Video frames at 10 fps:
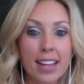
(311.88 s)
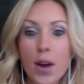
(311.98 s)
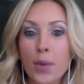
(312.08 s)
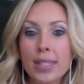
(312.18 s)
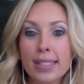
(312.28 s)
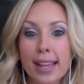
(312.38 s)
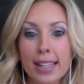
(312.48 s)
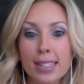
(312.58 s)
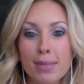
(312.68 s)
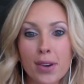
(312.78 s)
we
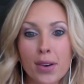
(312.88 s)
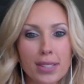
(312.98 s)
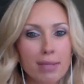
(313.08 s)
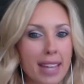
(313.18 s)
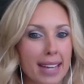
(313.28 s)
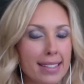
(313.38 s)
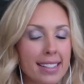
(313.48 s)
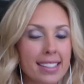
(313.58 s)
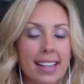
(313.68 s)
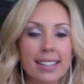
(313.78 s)
set some goals, and we hit
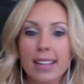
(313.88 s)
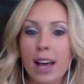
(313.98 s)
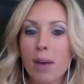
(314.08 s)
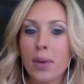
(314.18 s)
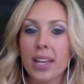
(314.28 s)
Success Club.